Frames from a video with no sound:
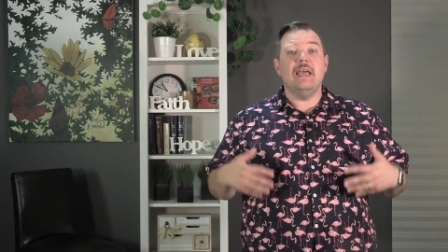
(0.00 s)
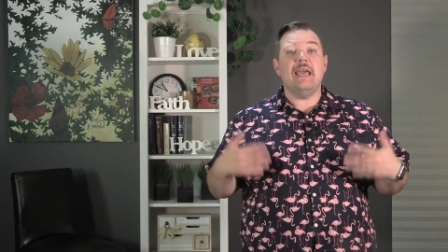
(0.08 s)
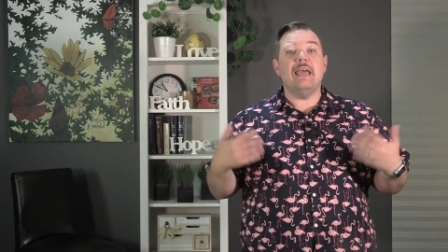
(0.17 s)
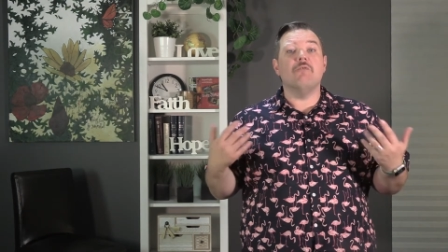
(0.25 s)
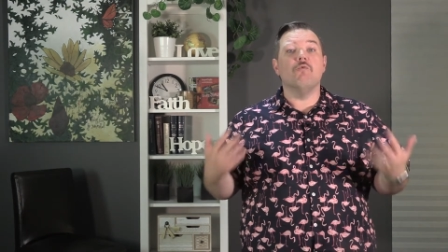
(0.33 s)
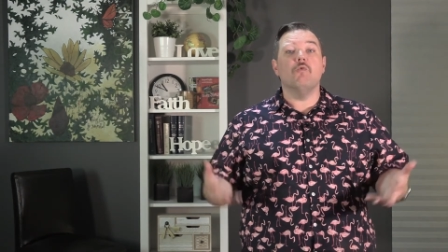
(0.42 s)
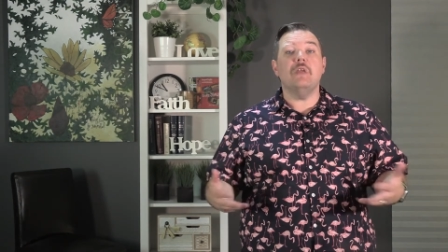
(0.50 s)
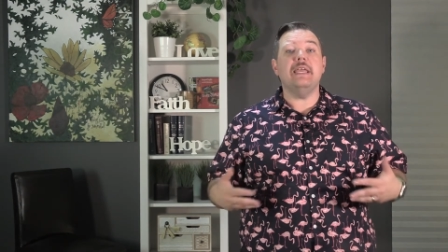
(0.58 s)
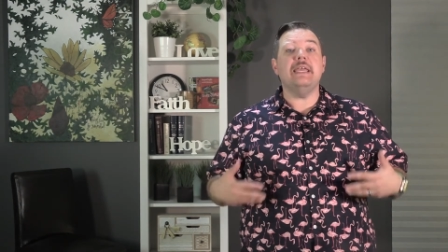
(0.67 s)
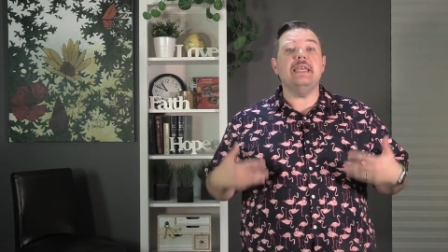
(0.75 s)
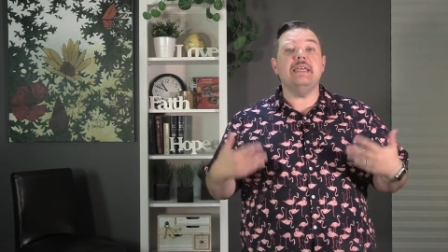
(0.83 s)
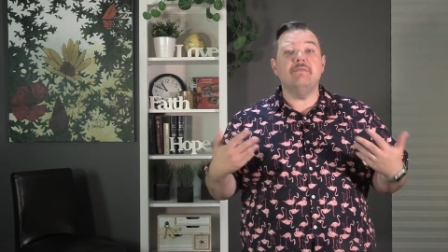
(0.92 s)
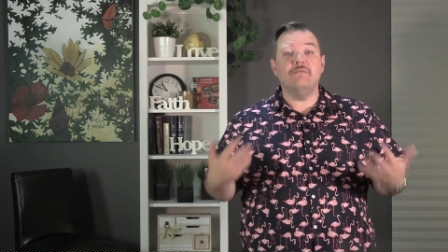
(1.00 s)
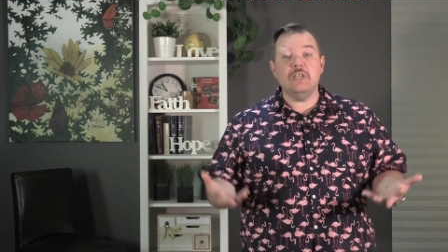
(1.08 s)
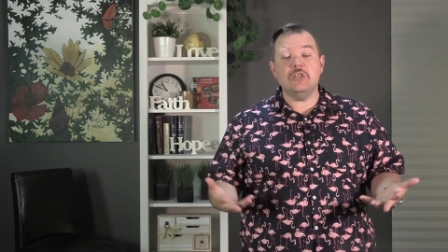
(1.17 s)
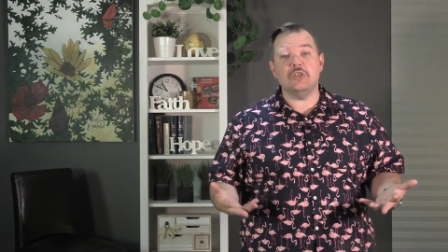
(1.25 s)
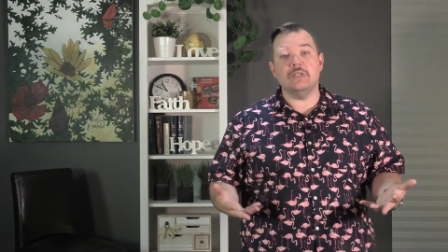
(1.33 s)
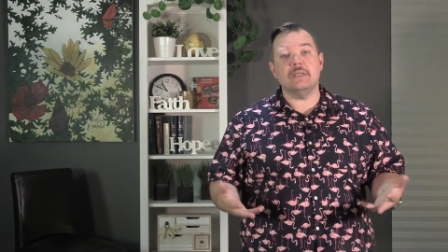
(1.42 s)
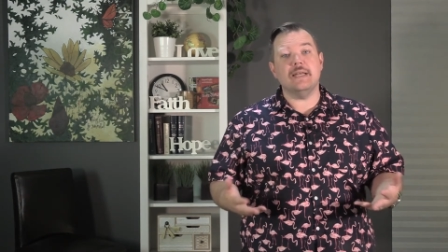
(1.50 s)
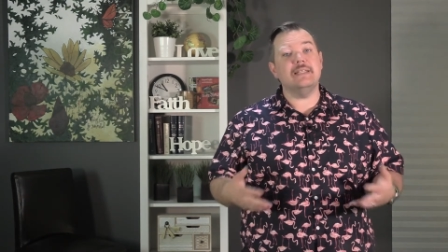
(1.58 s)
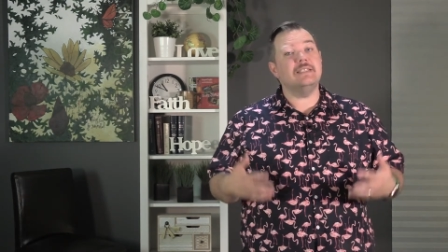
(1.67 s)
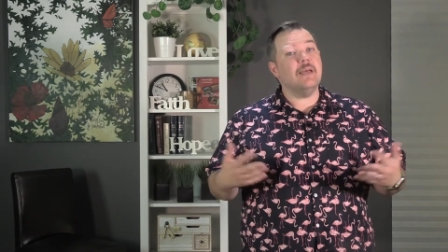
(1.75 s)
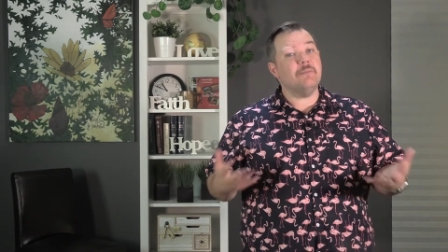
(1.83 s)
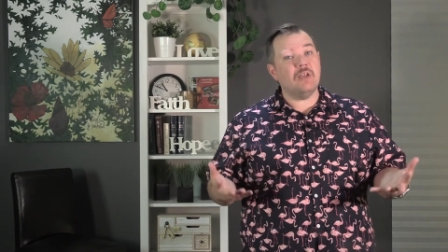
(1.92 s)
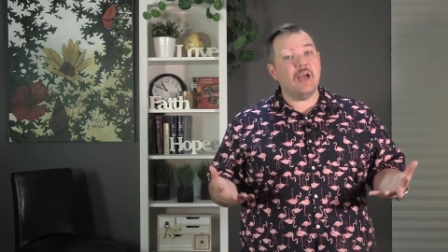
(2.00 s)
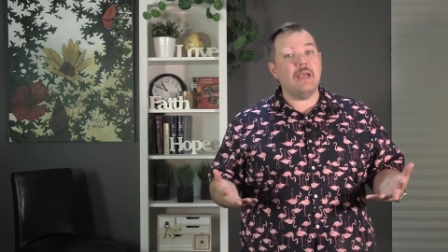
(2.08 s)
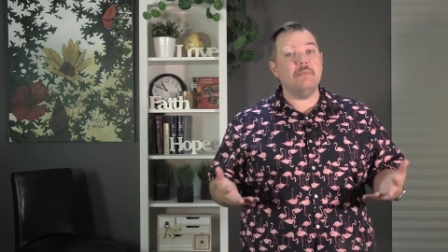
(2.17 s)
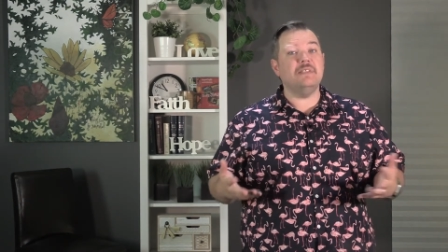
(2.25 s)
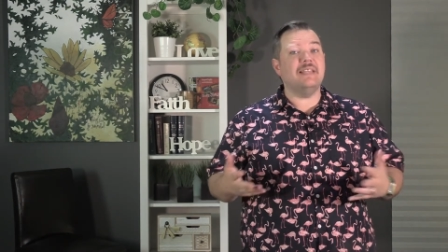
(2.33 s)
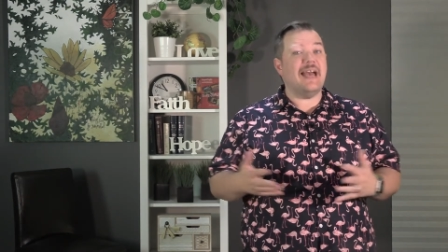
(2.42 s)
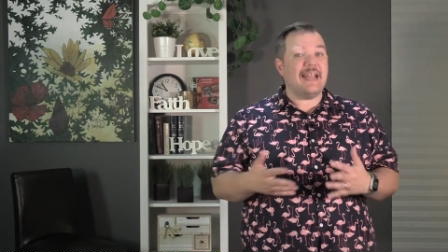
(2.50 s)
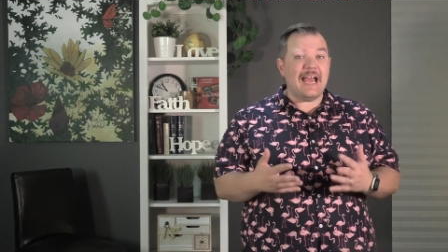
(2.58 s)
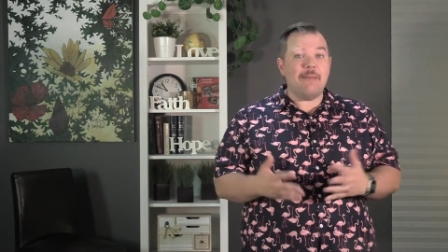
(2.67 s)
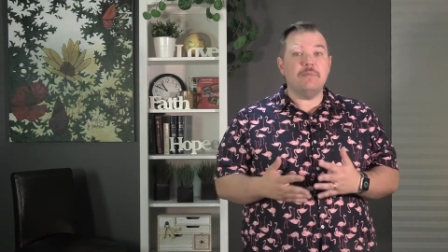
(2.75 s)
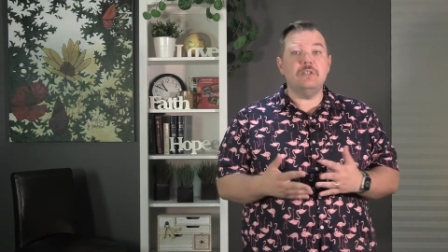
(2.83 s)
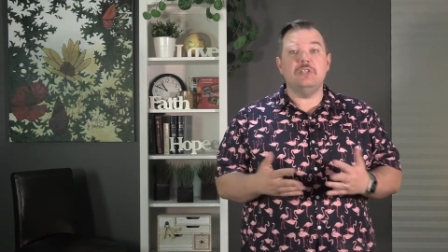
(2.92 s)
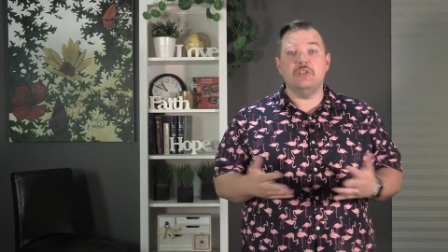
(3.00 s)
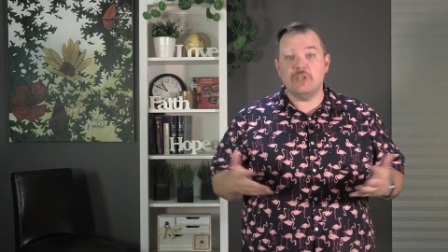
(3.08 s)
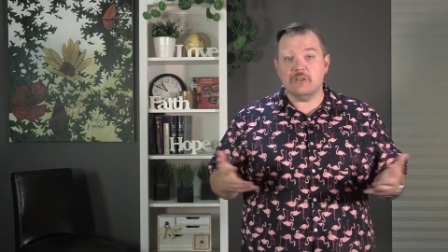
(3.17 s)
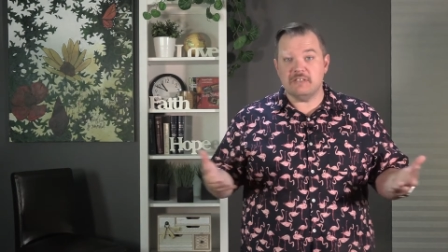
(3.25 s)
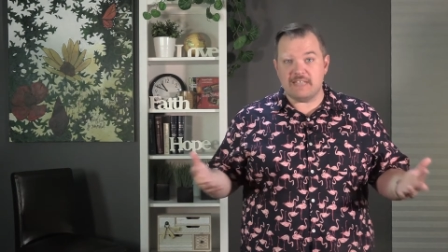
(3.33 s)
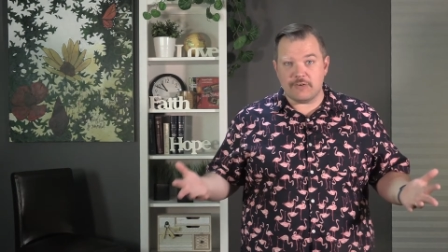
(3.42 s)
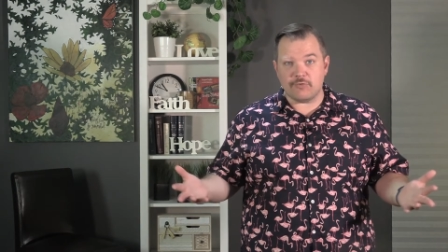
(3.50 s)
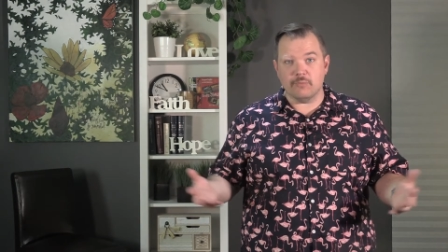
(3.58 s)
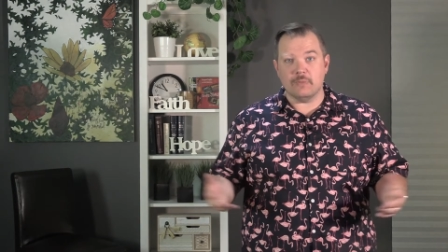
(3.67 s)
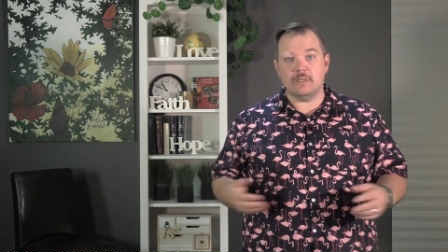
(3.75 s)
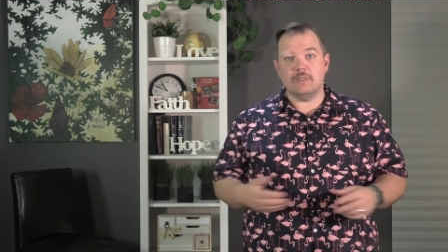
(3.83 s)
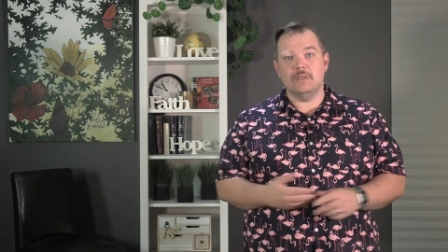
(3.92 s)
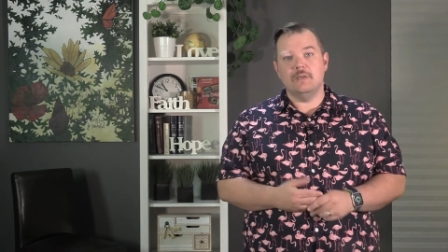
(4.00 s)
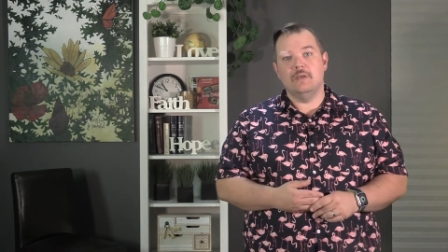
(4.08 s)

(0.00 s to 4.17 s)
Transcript: and re envisioned. And sometimes that happened to their detriment.